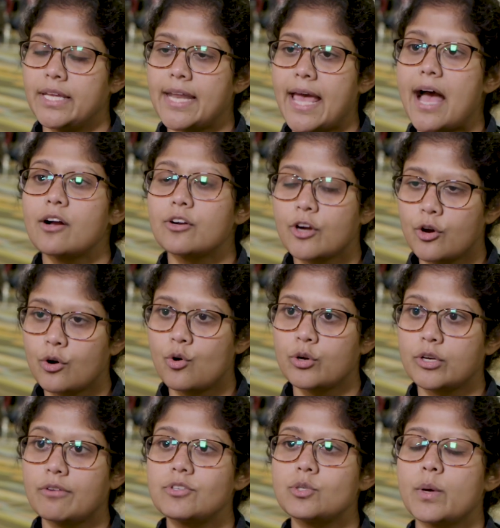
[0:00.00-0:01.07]
in our
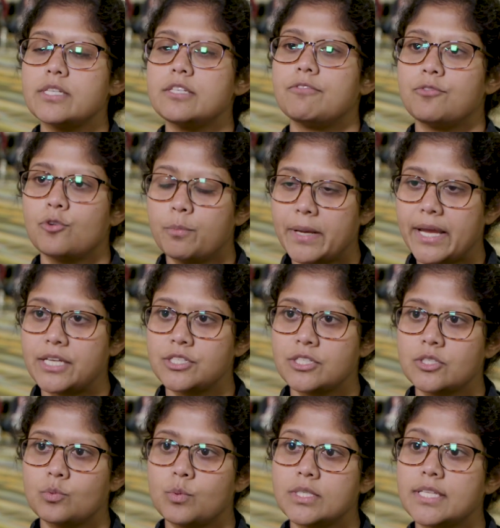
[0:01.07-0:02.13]
cohort of 24
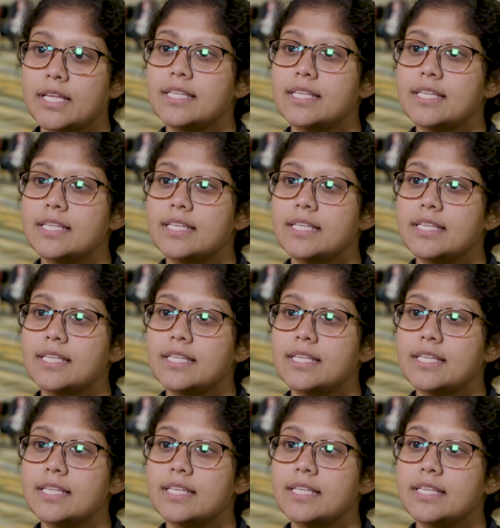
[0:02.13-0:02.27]
patients was